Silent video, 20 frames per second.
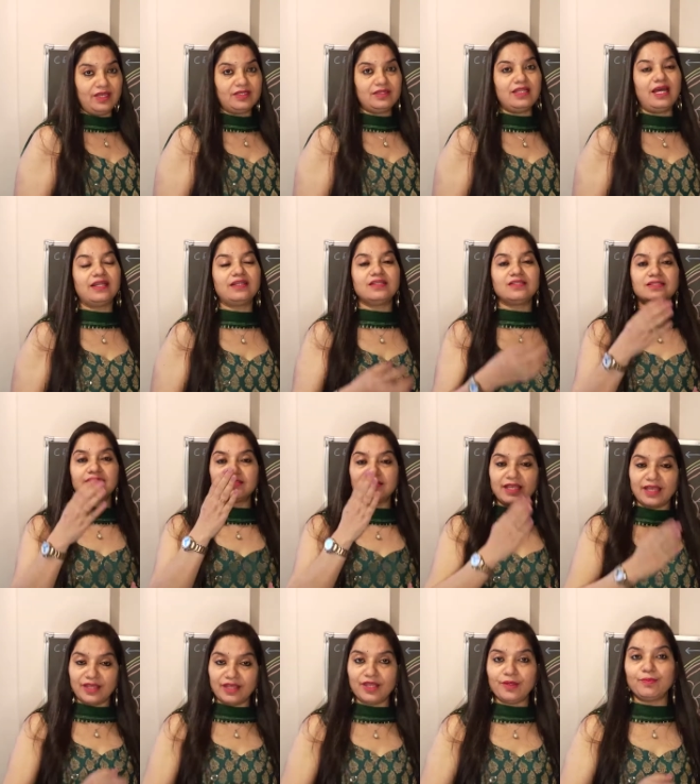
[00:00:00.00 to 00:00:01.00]
that is
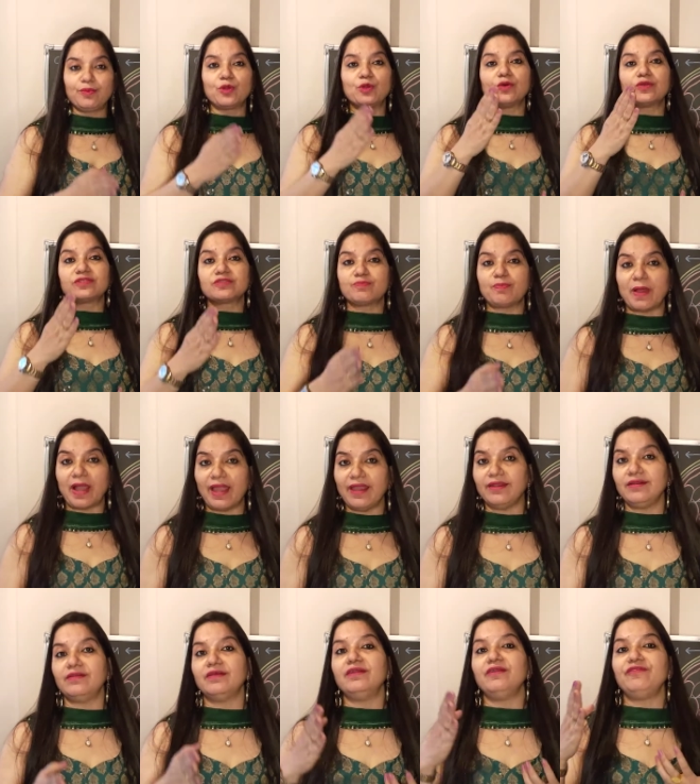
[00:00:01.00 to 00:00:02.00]
Cerebro
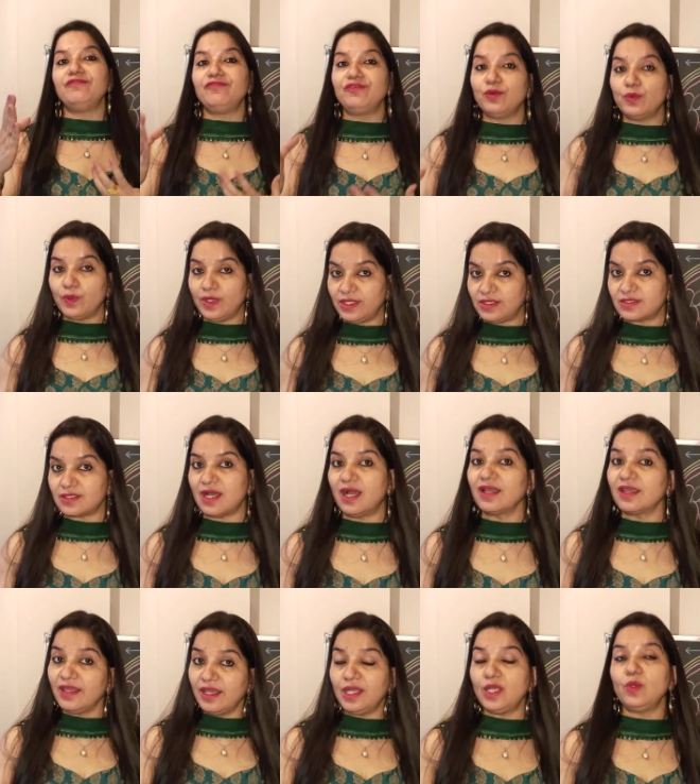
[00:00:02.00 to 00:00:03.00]
Spinal fluid.
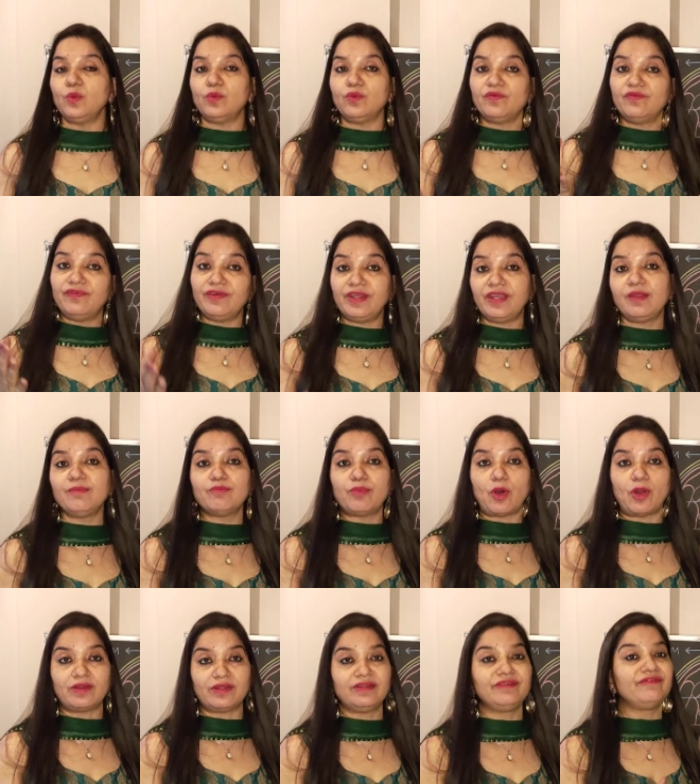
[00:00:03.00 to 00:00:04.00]
Again, very
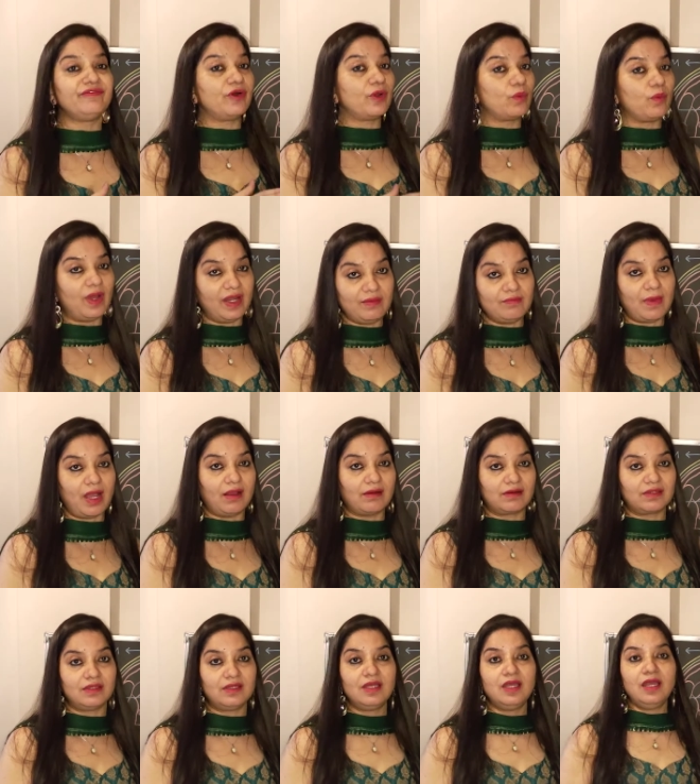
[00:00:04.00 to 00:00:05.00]
important for 1
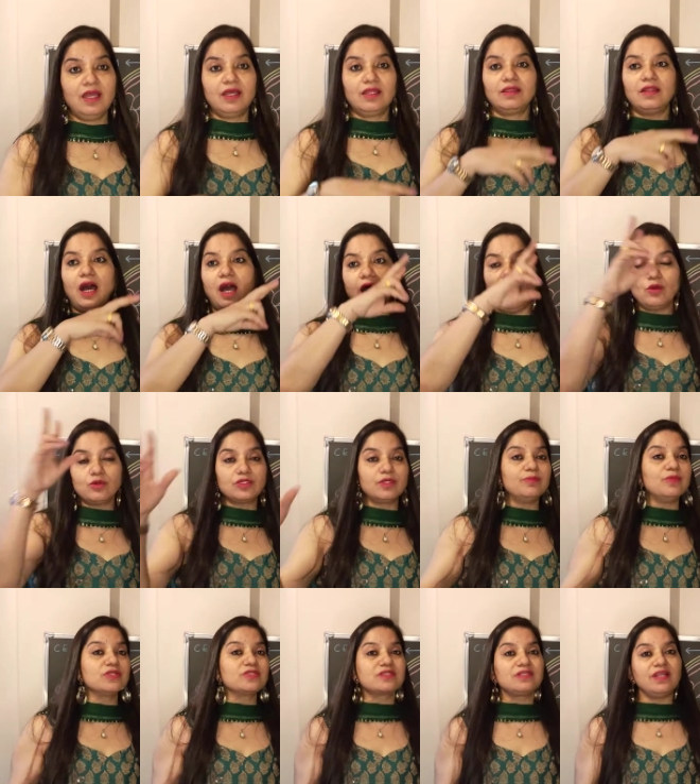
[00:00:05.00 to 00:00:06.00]
mark. The
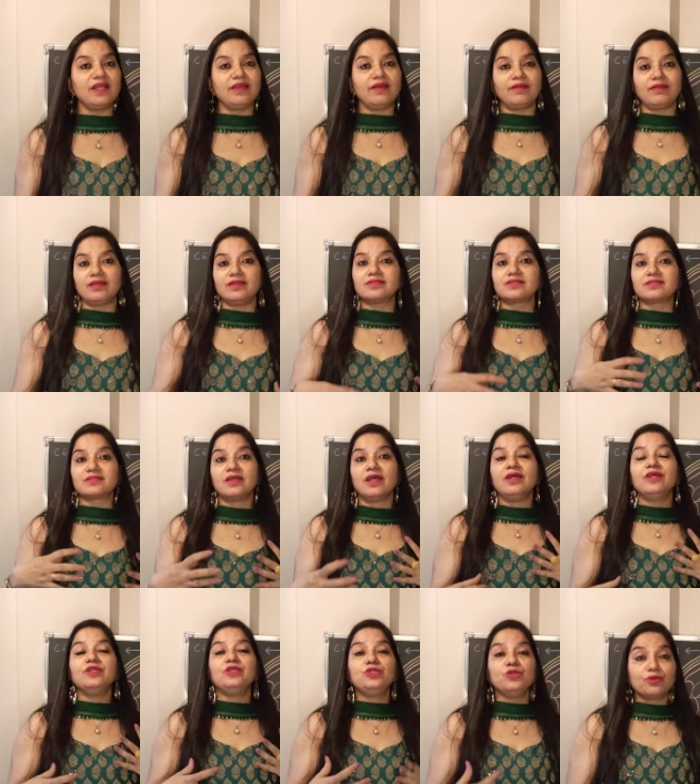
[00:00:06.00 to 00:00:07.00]
outermost layer is
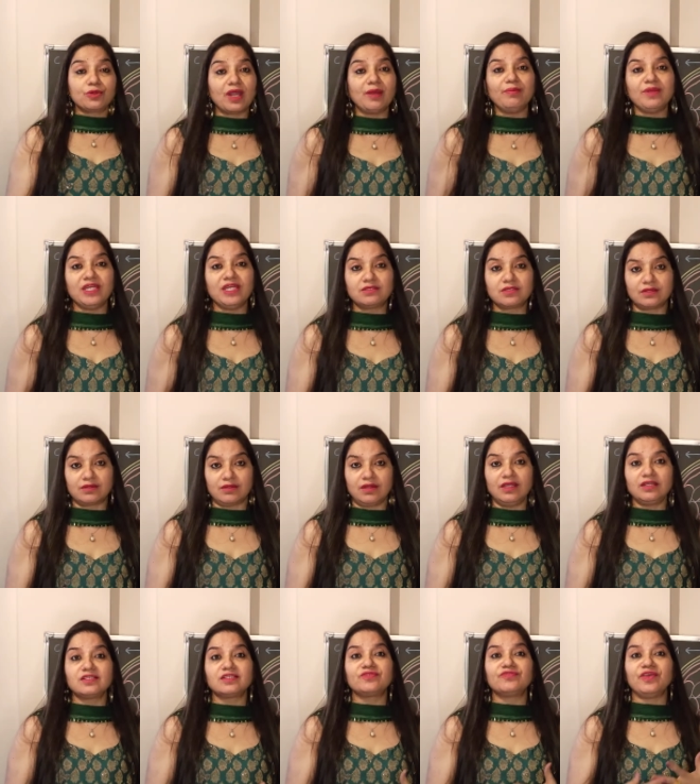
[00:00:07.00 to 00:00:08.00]
dura mater.
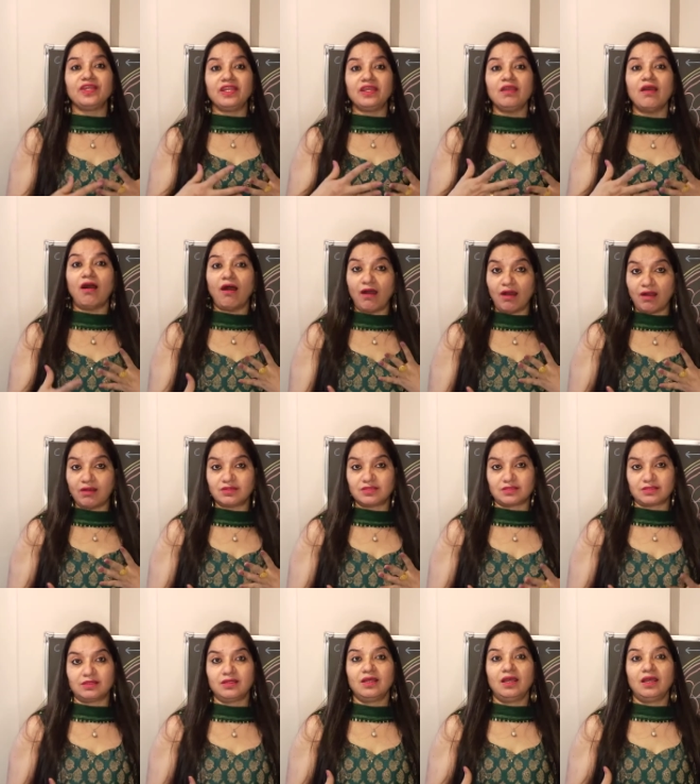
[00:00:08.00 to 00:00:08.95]
It is very hard